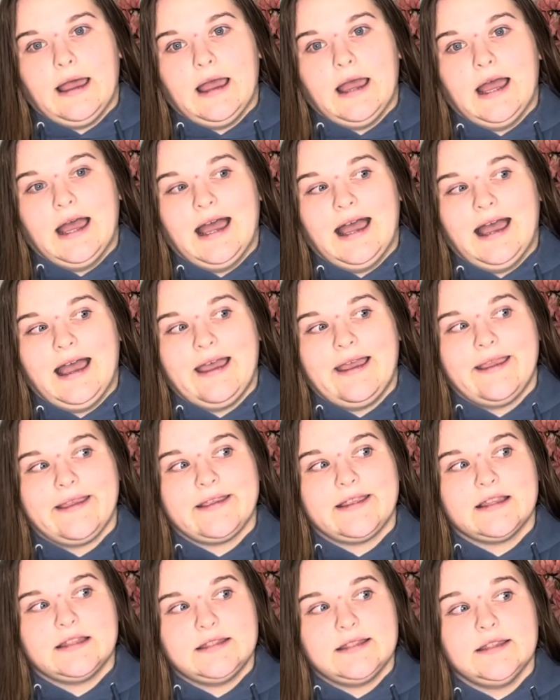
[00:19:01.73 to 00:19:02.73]
I
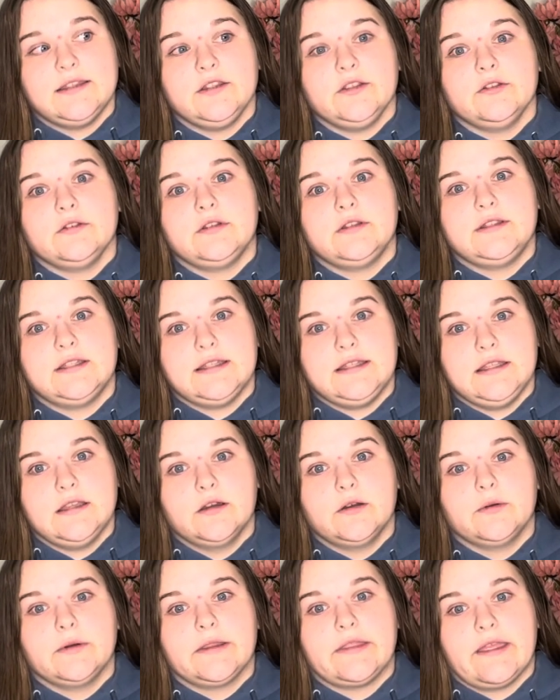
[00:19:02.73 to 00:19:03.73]
continued to deal
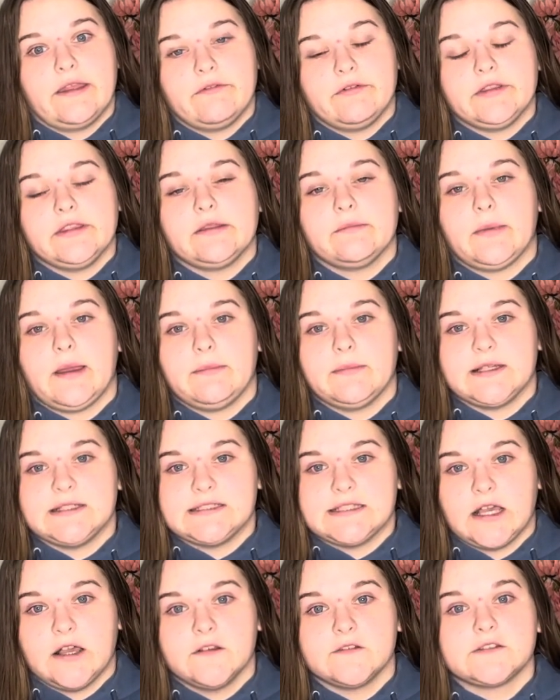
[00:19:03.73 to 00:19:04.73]
with everything by
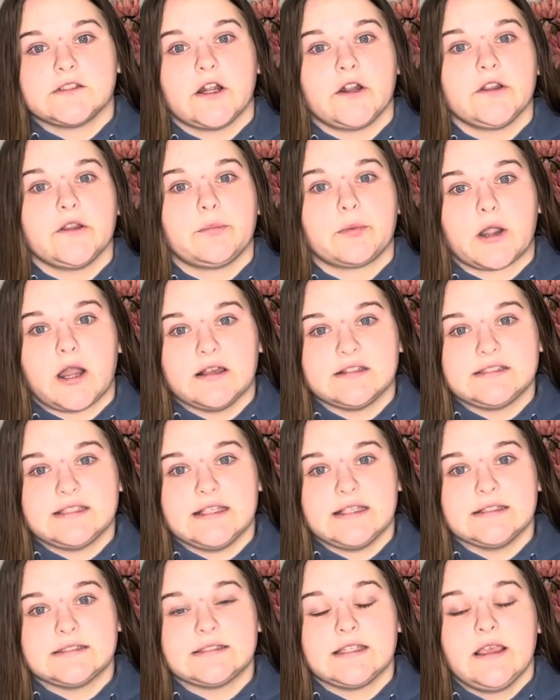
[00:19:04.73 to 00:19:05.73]
myself, start the
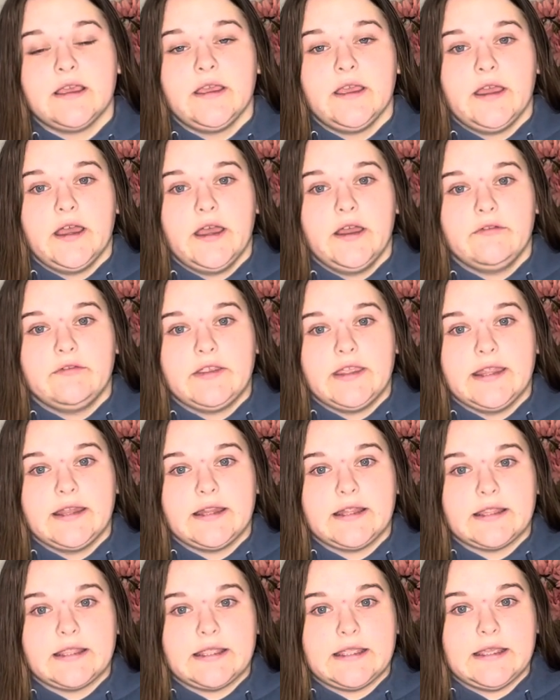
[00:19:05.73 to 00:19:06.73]
process of
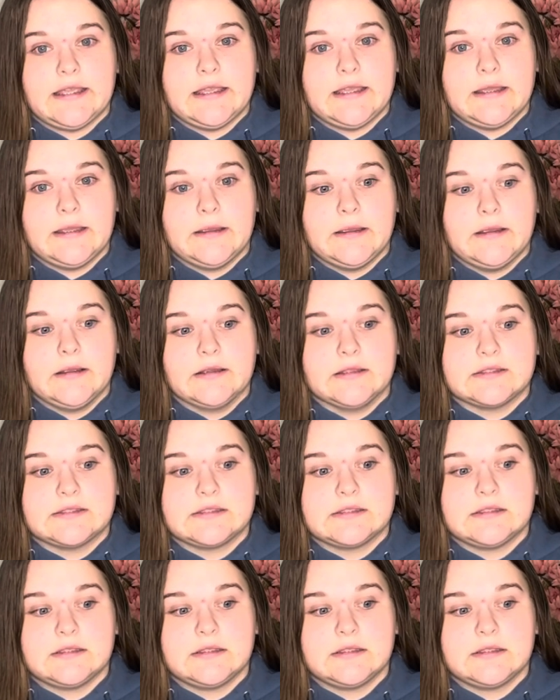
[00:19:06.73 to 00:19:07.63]
getting his